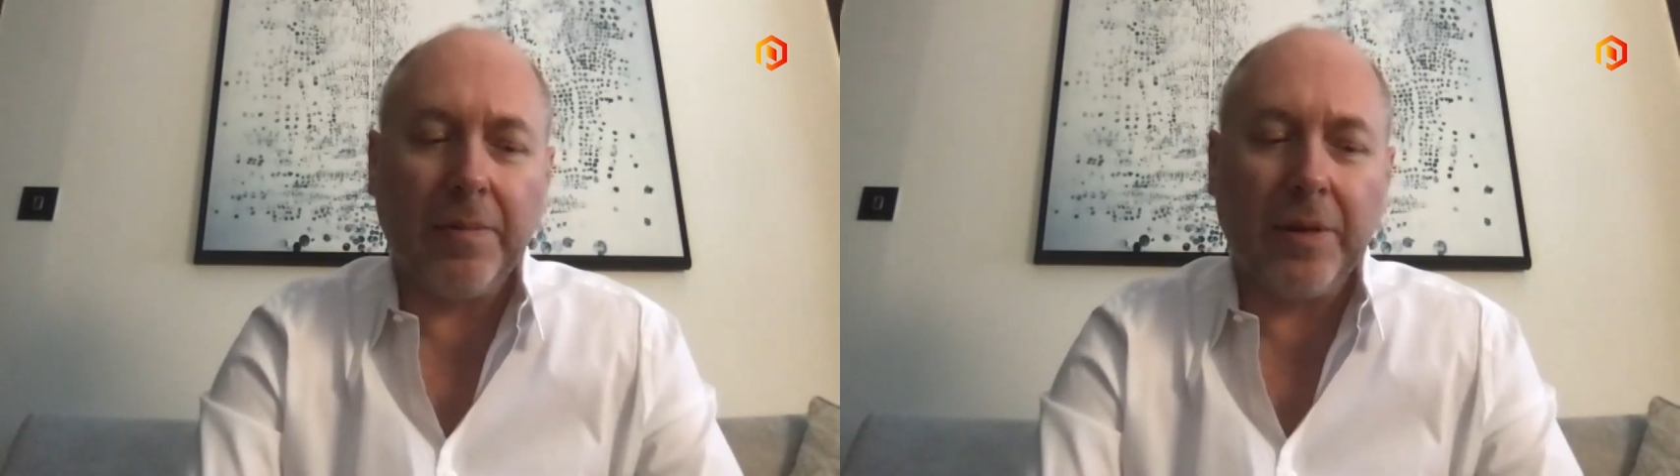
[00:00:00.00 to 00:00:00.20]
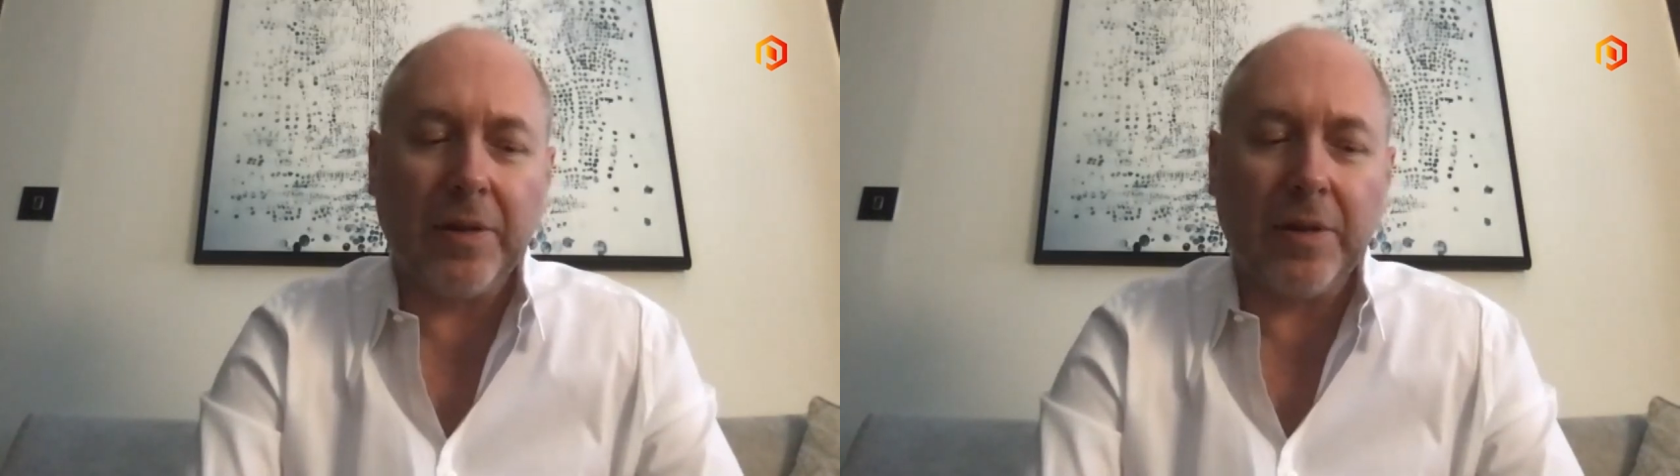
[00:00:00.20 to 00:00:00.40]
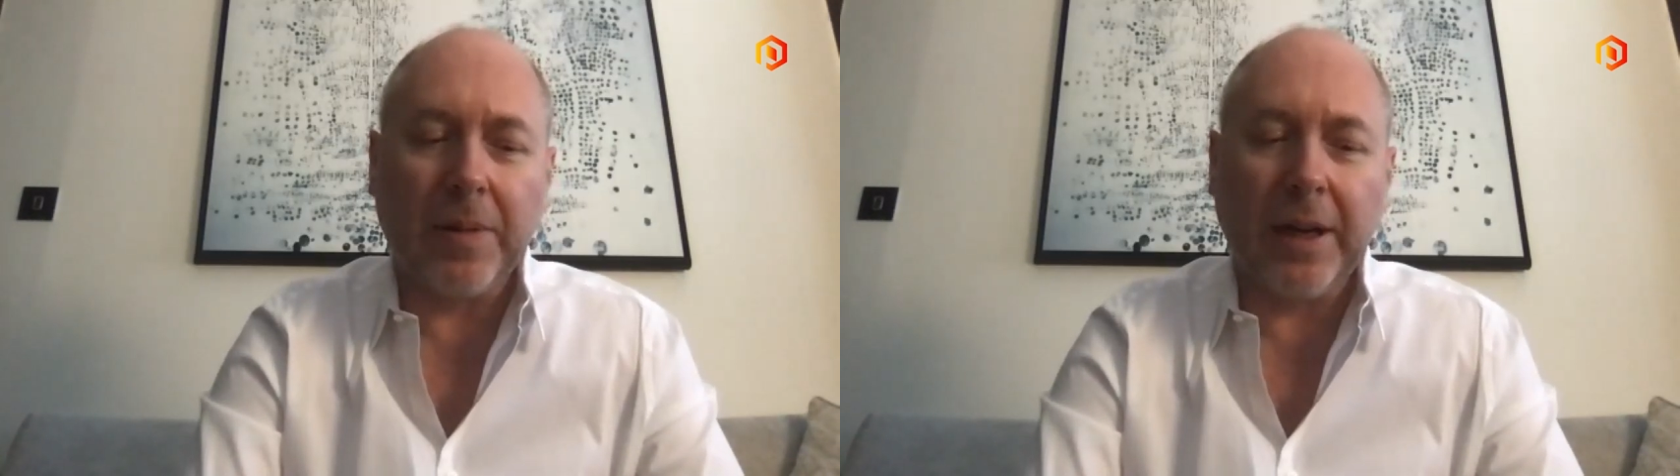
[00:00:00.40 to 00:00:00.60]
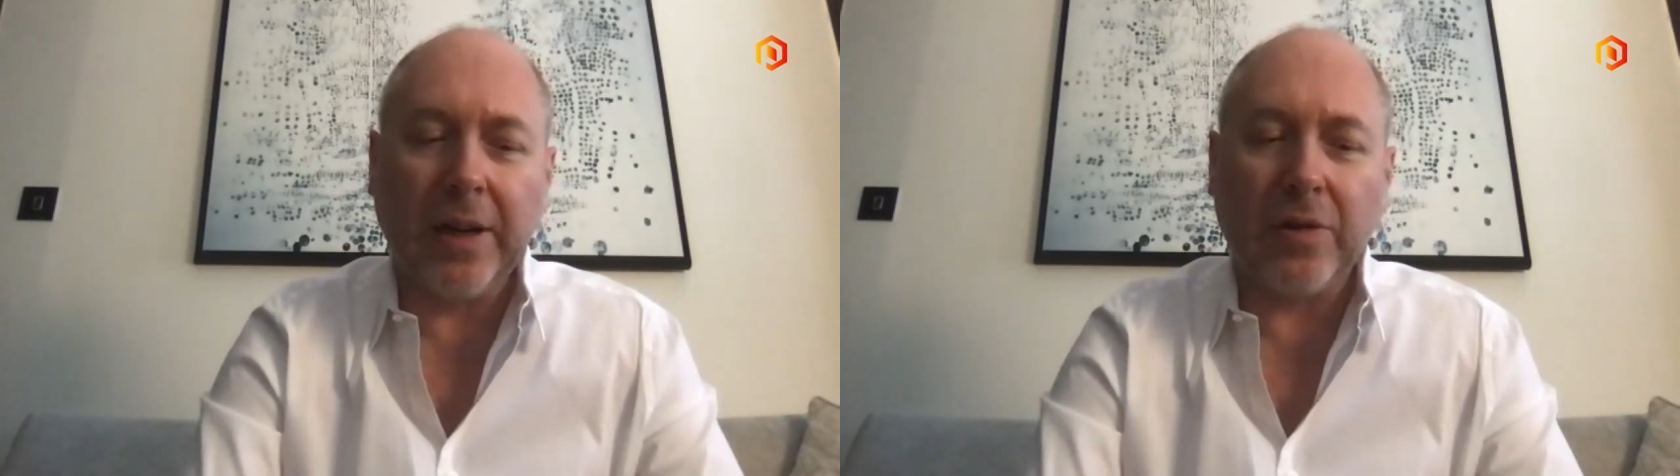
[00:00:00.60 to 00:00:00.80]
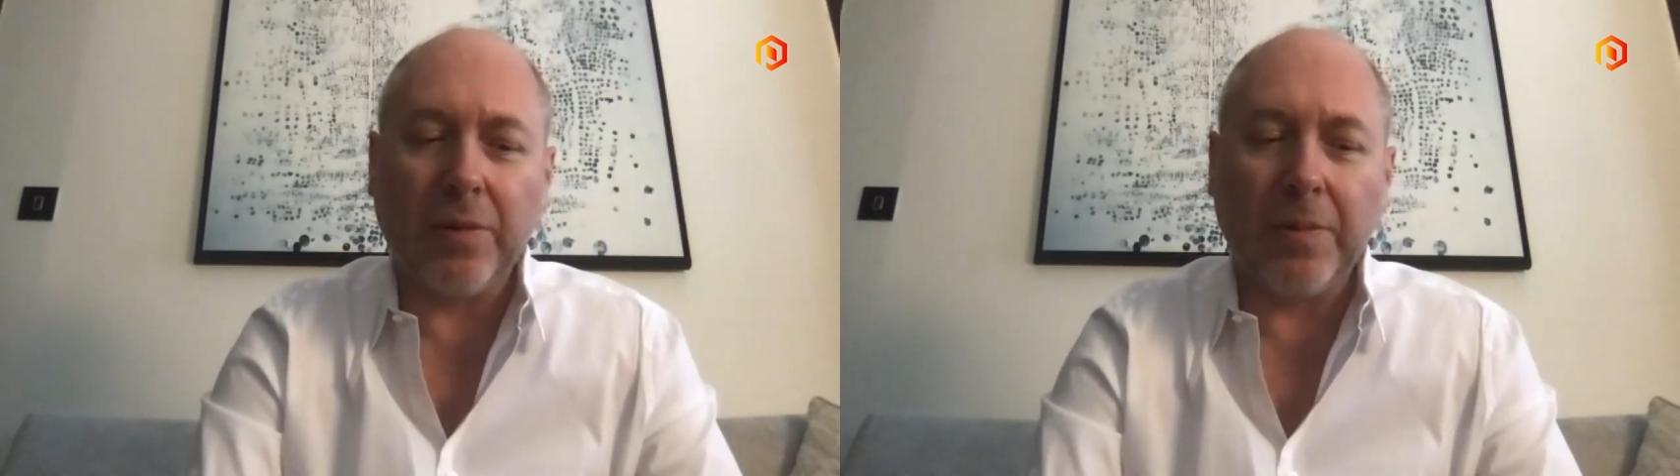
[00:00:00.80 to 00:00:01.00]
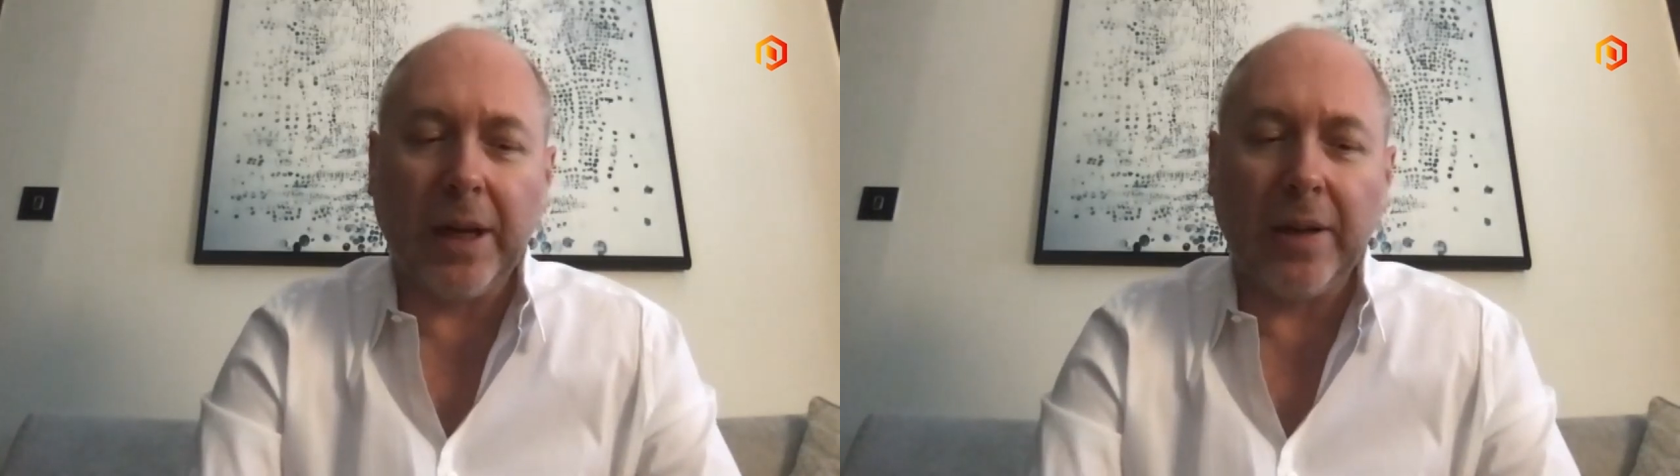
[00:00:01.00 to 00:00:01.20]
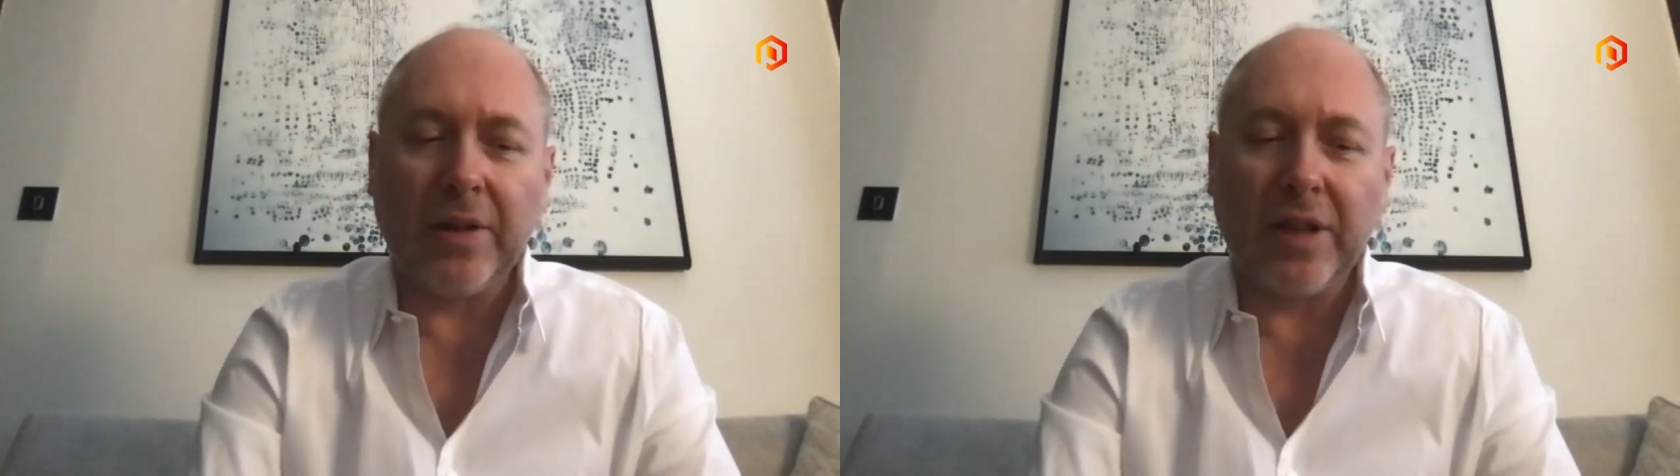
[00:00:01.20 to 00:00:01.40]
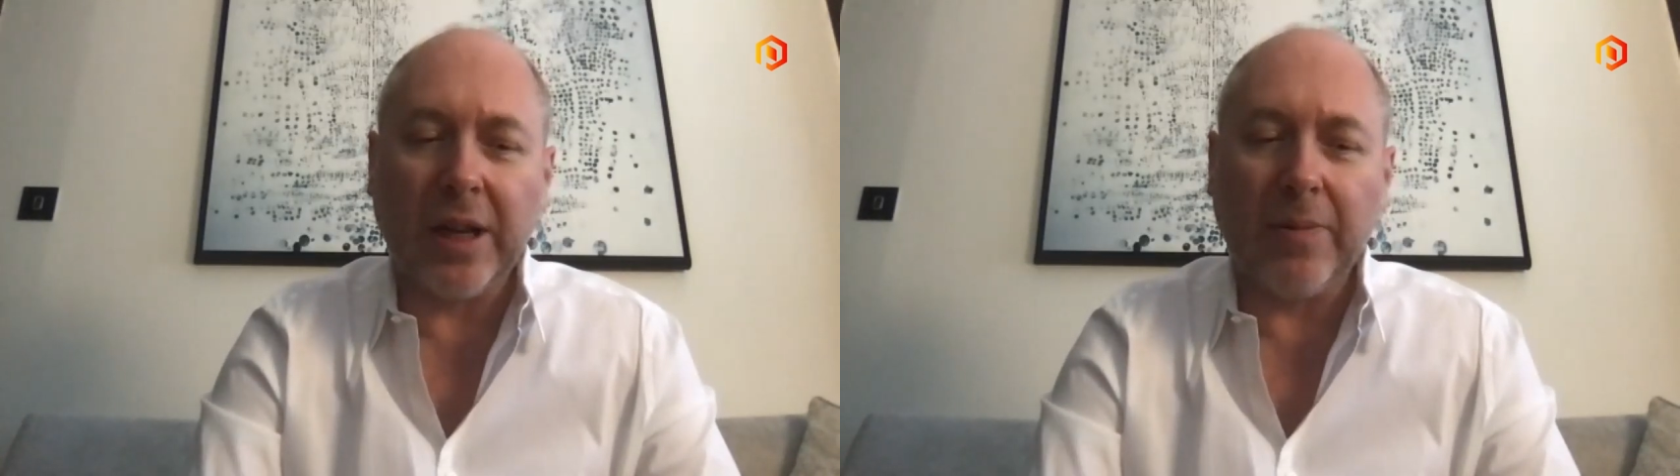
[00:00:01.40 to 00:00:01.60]
business plans remain the
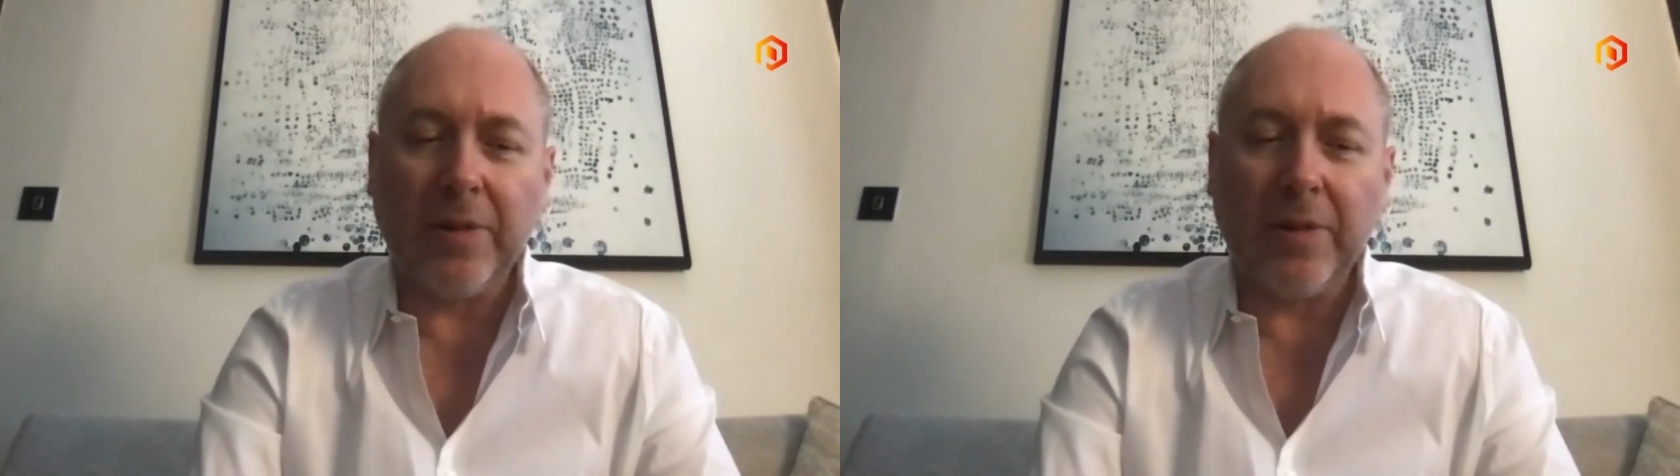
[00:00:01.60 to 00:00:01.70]
same